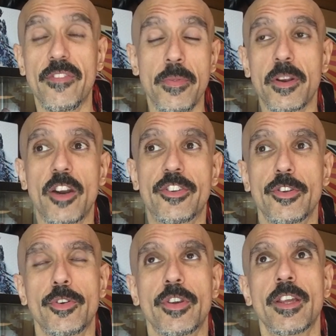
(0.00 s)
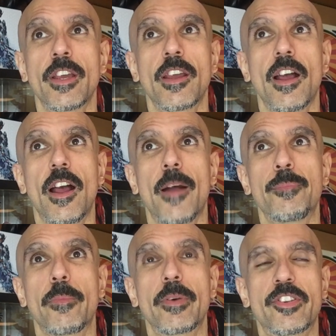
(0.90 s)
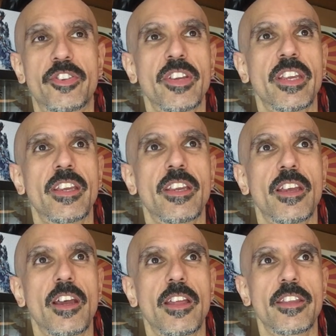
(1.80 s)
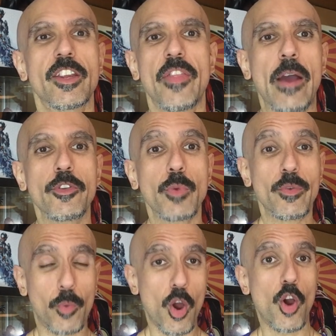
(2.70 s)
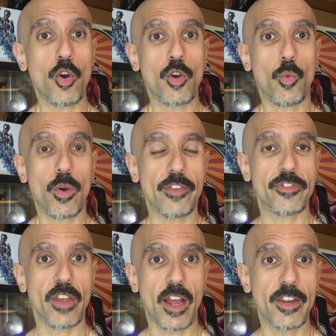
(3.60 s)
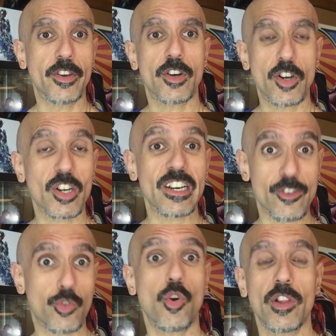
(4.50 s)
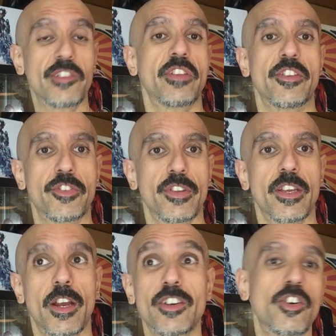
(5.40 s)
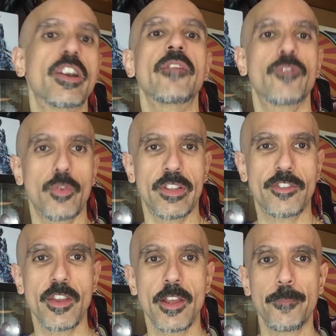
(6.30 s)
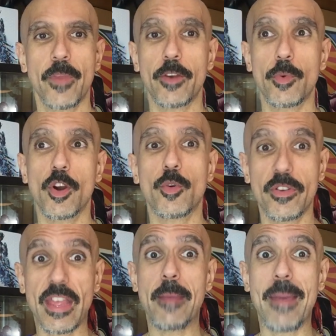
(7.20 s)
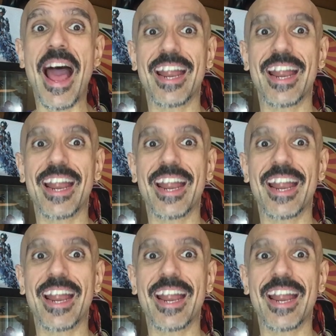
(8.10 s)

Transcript: from the cartoon. But she, you know, that was when Rogue was under her control, essentially, under her influence. And Rogue was a